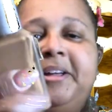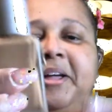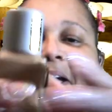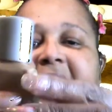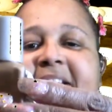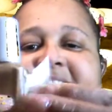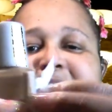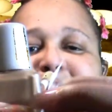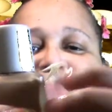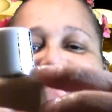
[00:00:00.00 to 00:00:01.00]
I guess the
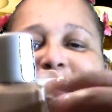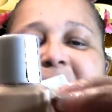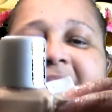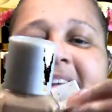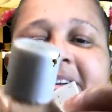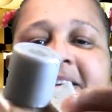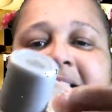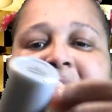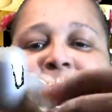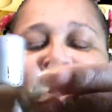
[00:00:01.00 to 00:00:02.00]
ingredients are right here,
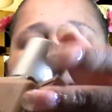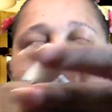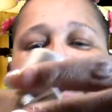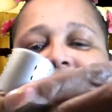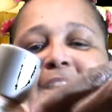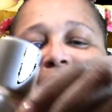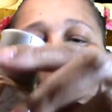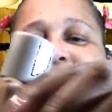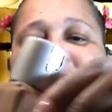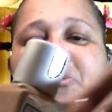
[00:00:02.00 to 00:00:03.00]
but it's kind of
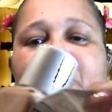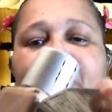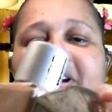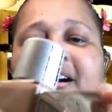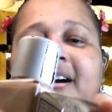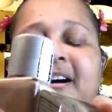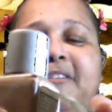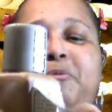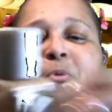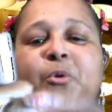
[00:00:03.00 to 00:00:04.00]
like worn
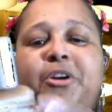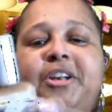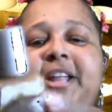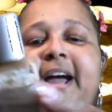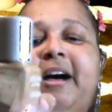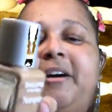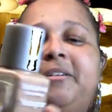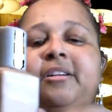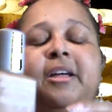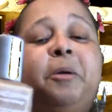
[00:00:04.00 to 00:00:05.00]
off, worn down,